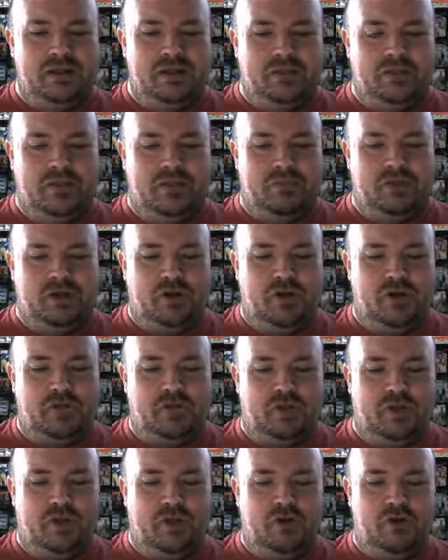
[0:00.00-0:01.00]
jumping off
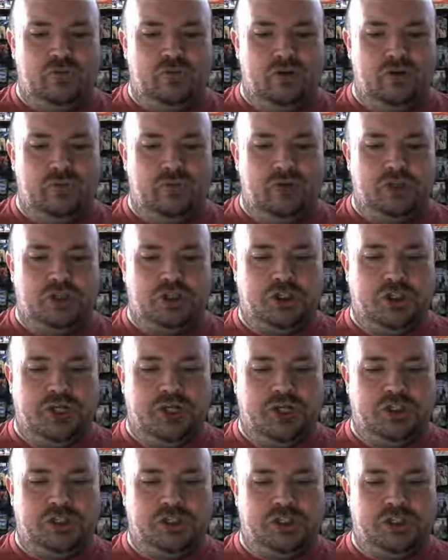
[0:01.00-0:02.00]
the cube in
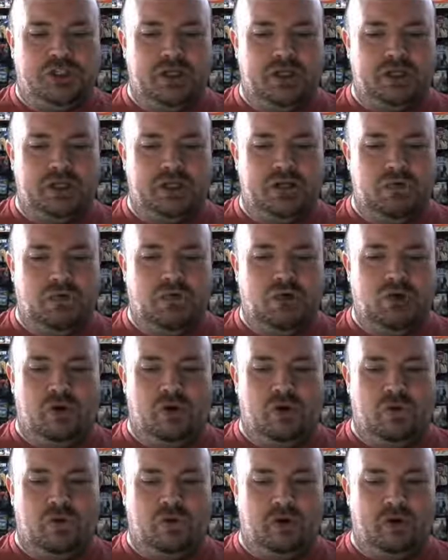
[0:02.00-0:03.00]
mid-change doesn't
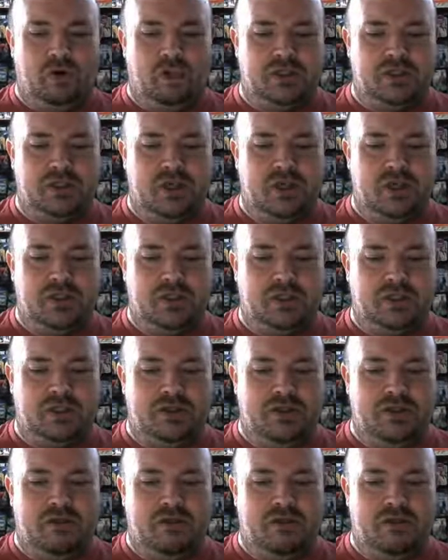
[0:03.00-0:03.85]
work with these guys.